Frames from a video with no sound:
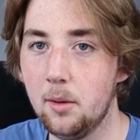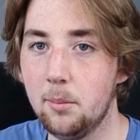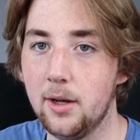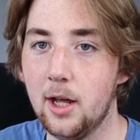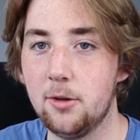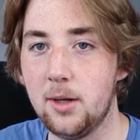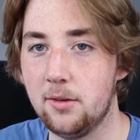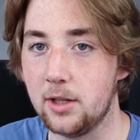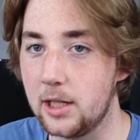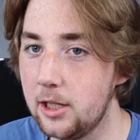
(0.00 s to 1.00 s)
But now that we have
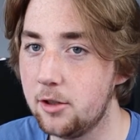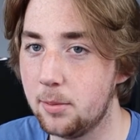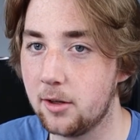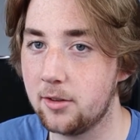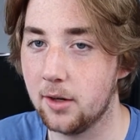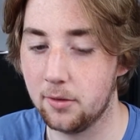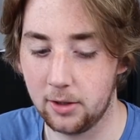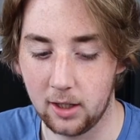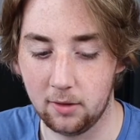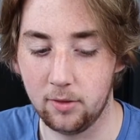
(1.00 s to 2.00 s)
the key specs covered
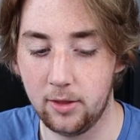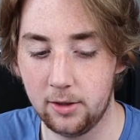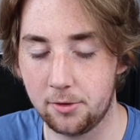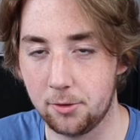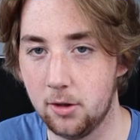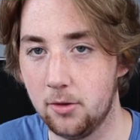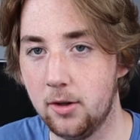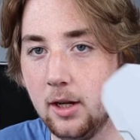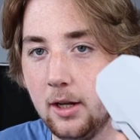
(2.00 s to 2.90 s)
of this drone,